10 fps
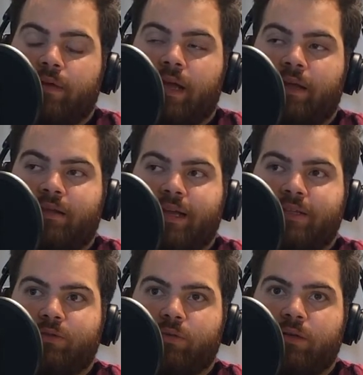And
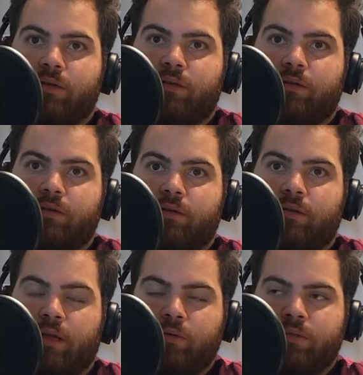that
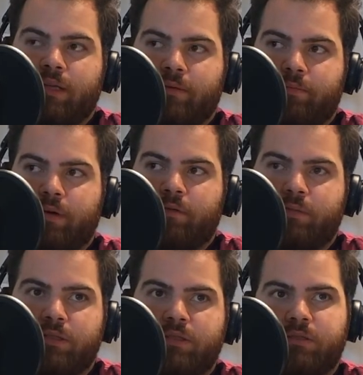was pretty
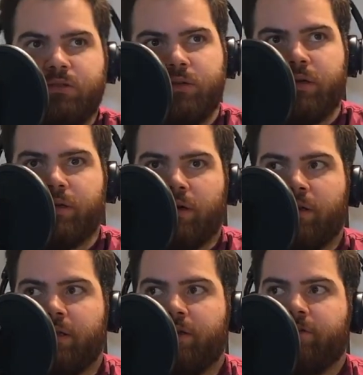much, you can
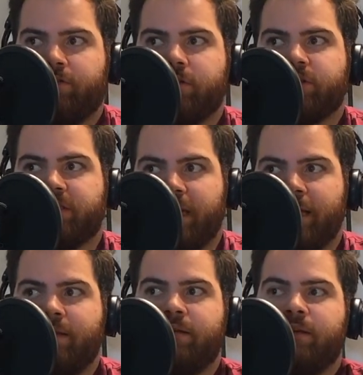call it our first date.